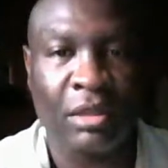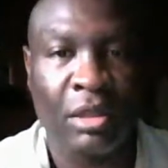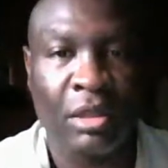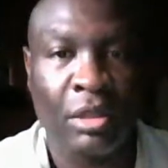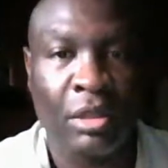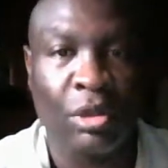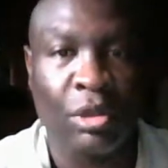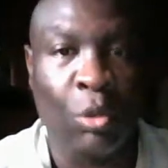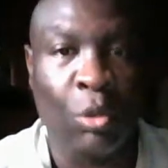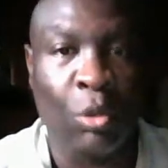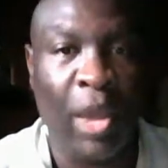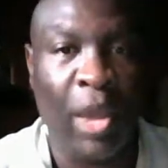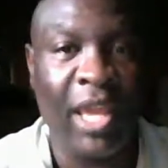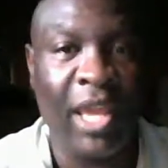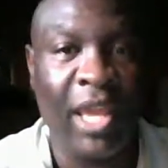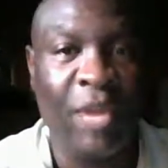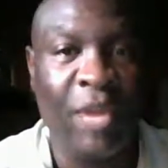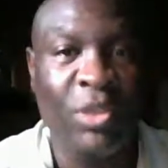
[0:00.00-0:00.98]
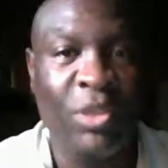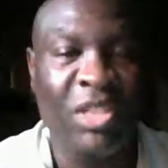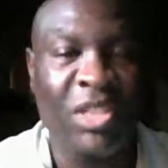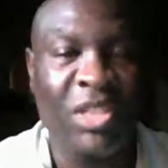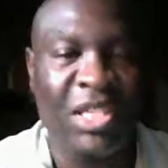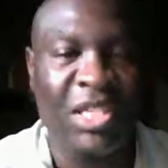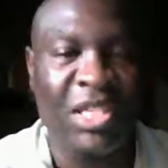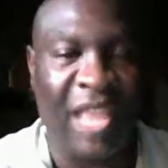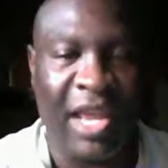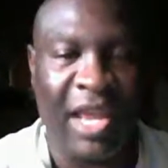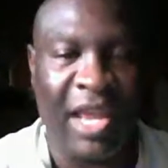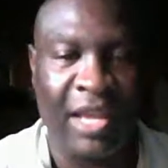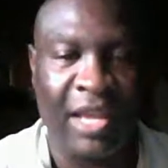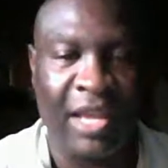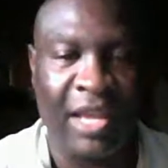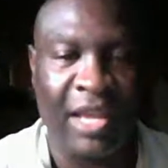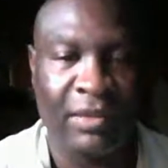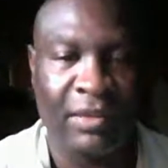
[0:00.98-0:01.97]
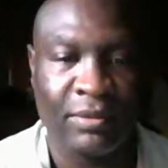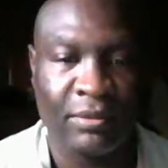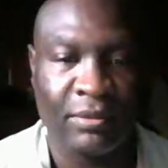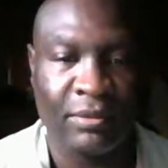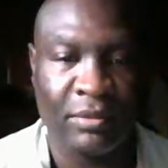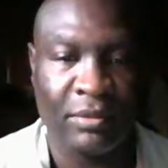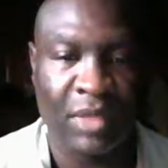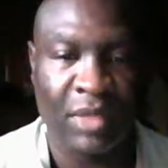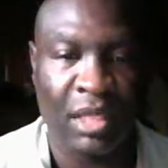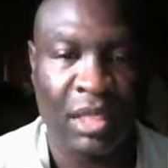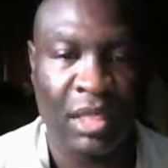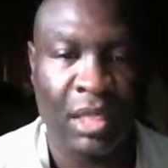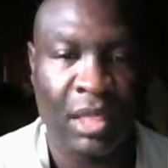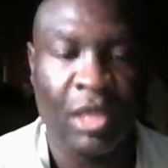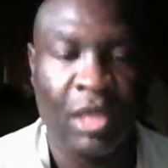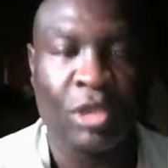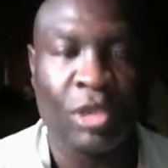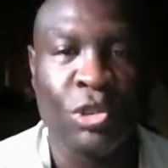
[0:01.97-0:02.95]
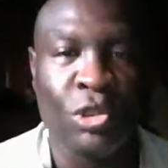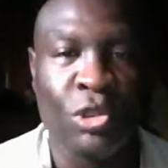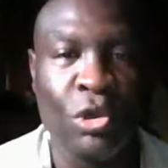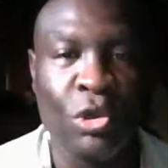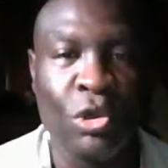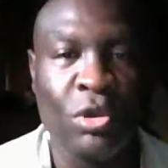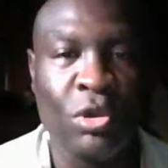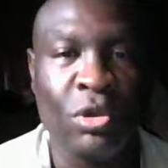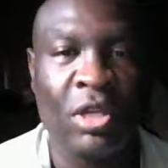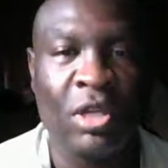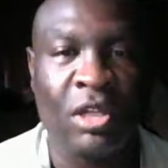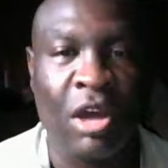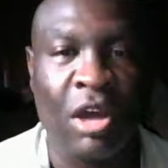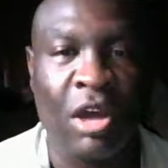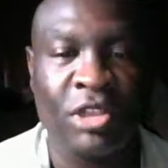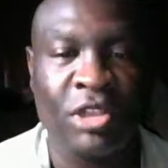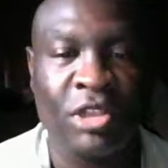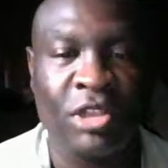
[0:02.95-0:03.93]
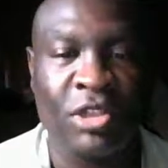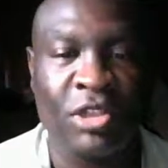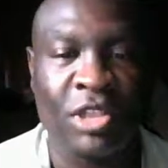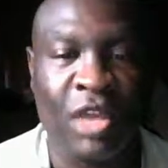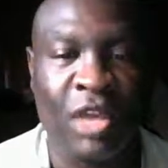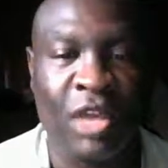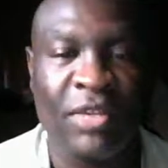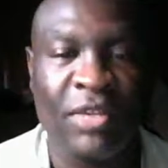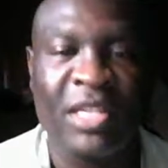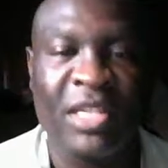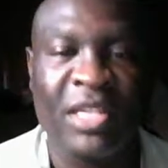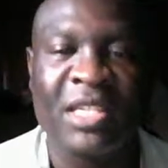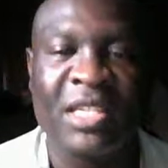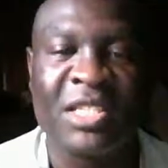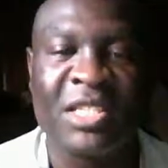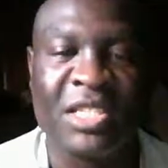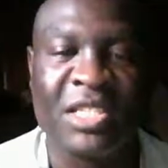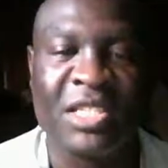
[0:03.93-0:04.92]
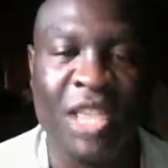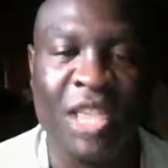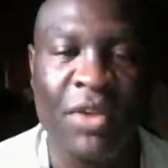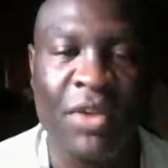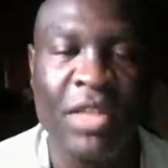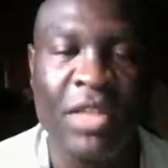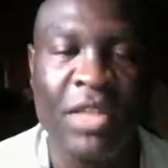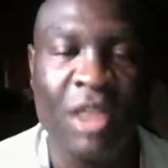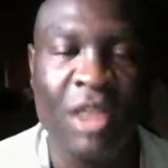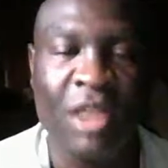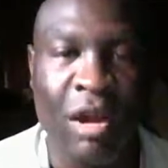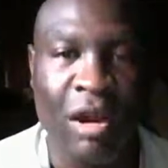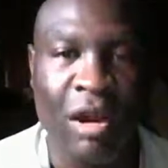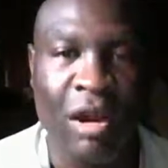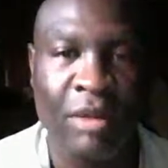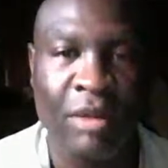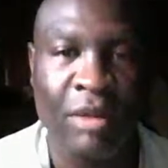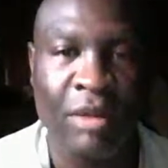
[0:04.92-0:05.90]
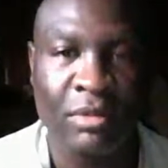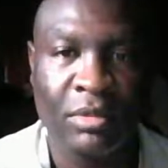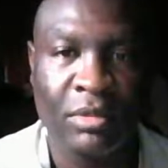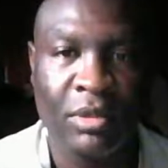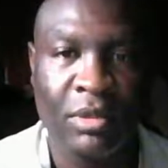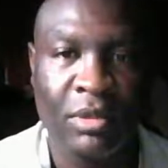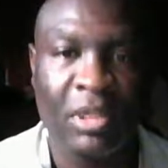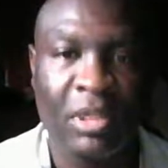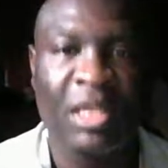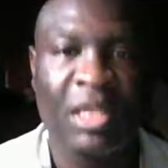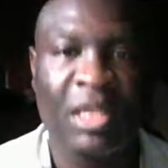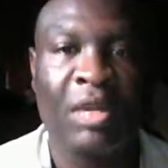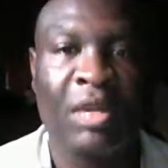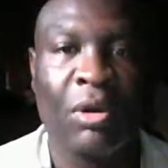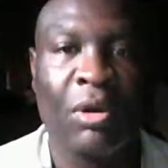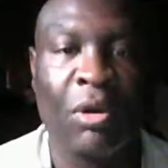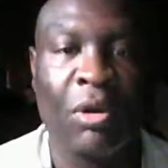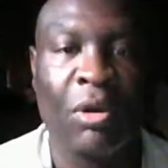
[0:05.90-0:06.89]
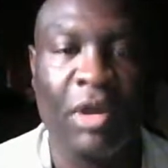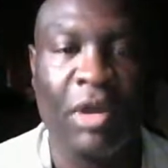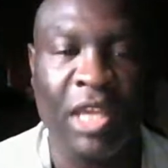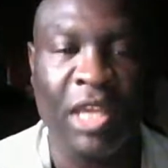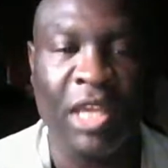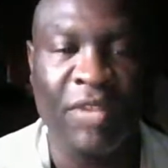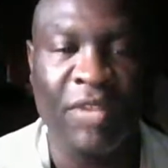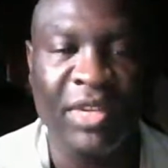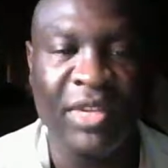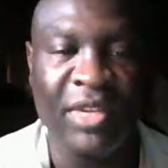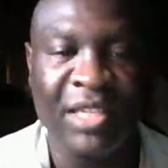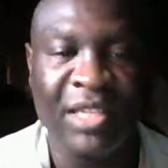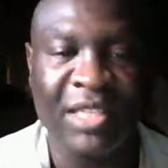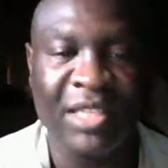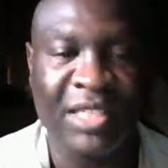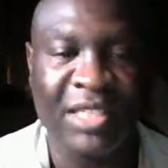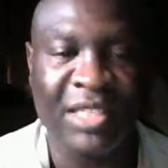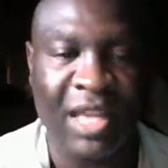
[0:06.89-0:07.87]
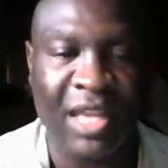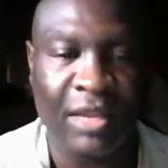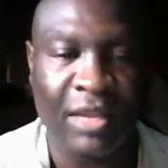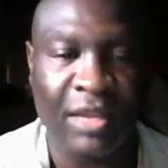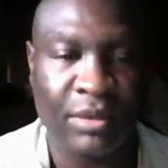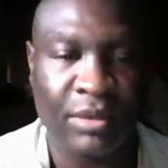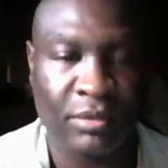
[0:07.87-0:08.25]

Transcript: the way it was designed, you could cause yourself serious harm or even death.